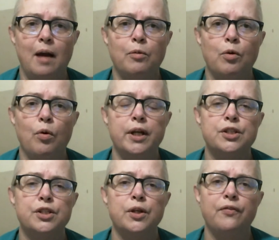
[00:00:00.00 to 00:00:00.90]
going
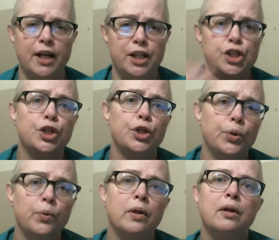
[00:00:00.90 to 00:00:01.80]
to, if I
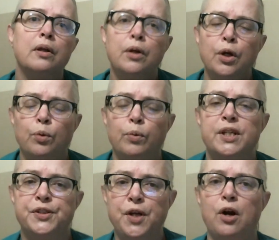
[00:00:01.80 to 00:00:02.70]
do
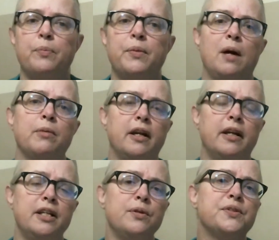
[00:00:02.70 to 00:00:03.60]
restart them, that I'm going to
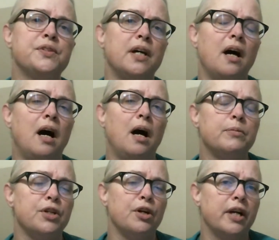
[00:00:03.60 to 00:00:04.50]
use the
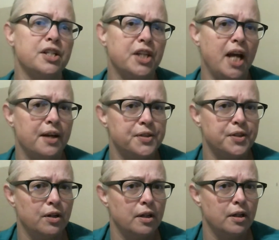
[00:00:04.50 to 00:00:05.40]
Turkish cast
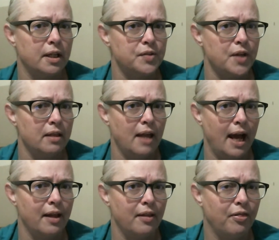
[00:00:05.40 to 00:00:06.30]
on because I
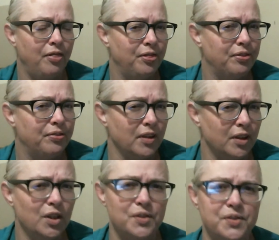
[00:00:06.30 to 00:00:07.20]
like the
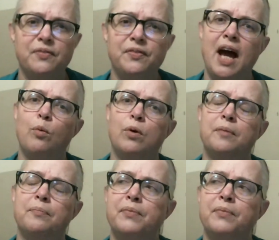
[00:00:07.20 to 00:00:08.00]
looks of that one